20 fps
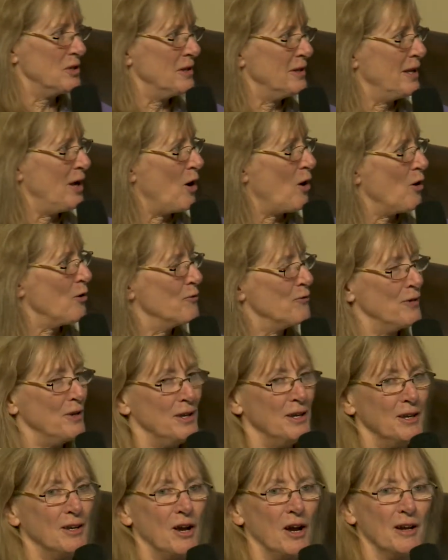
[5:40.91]
in the
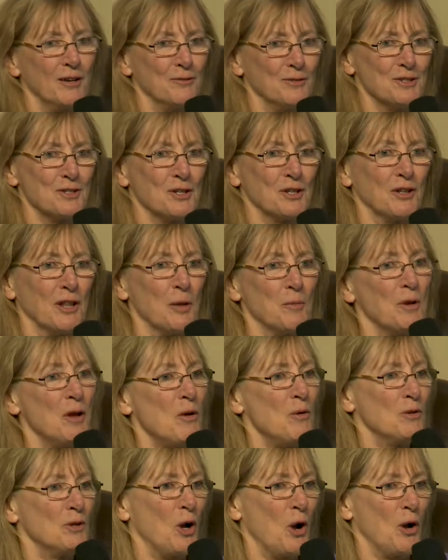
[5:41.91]
RV, kind of this glamour, you
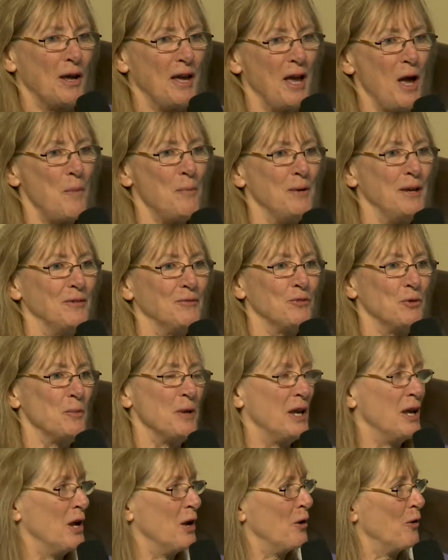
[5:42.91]
know, camping from
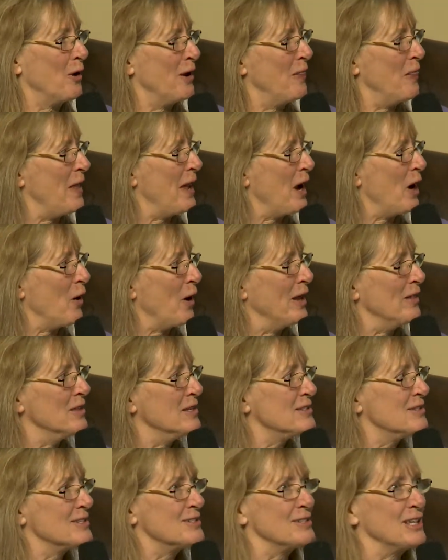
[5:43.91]
here and there, and
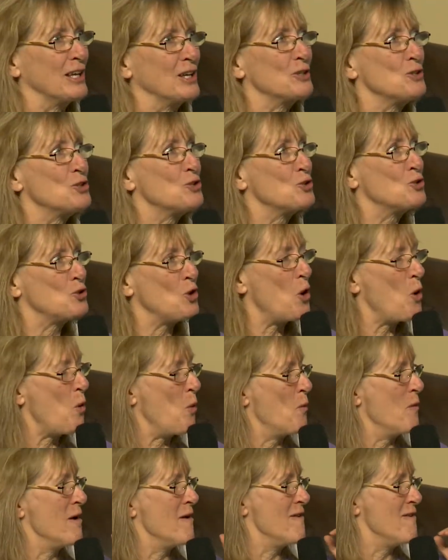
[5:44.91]
this is, like,
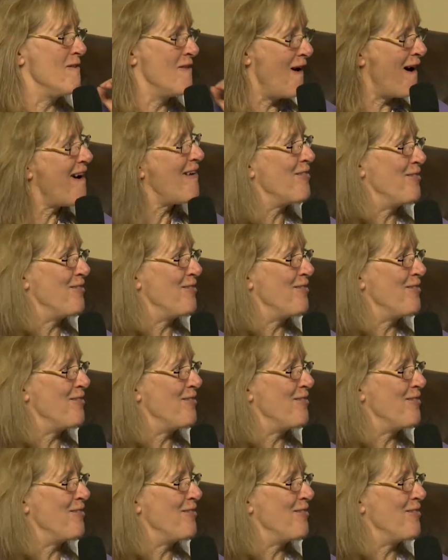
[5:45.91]
so not